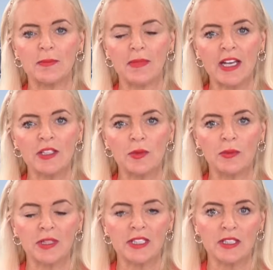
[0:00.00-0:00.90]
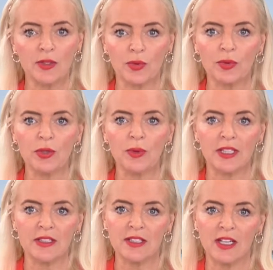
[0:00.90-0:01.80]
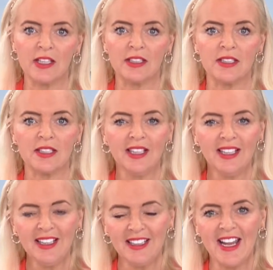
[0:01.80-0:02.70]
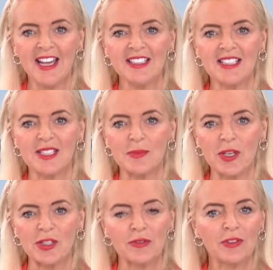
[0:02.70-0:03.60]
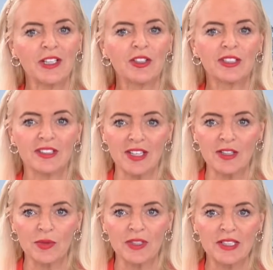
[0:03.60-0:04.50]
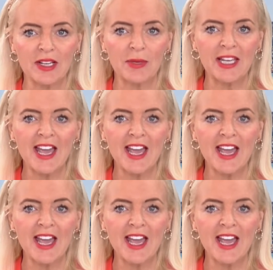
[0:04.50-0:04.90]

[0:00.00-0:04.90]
management business grew in size. Next is motor vehicle accessories company